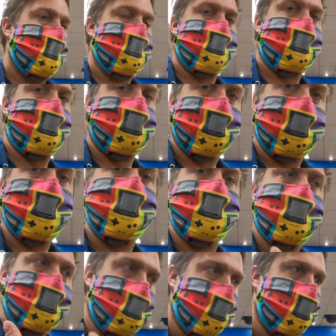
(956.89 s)
It's kind of funny
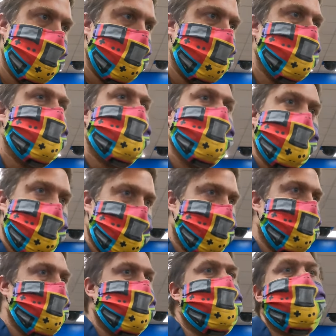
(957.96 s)
when the liquidator liquidates
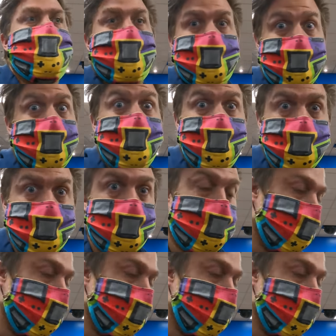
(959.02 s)
stuff because then it goes to the